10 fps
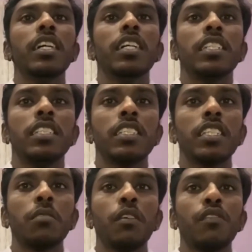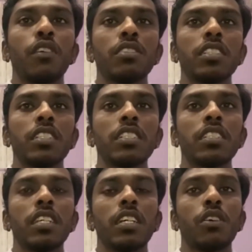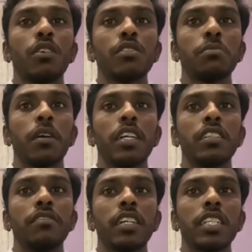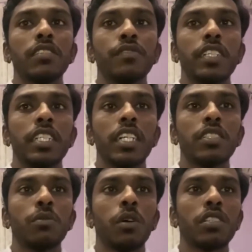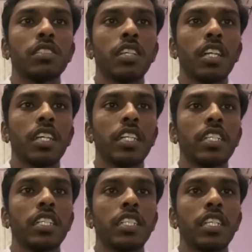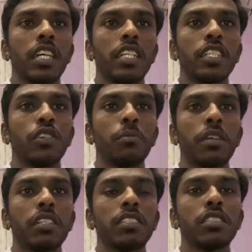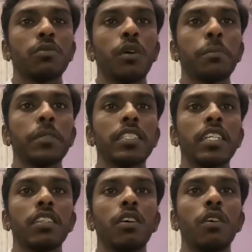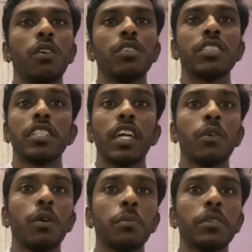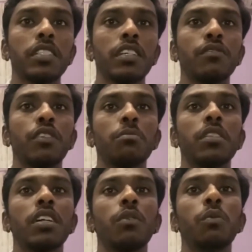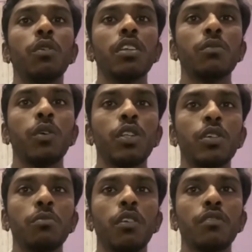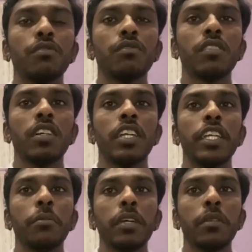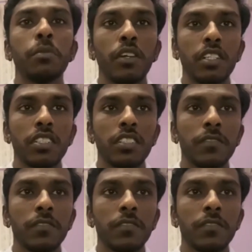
The sum of losses caused by defective details was calculated and it comprises 1% or share 1% from the whole volume of ready-made production.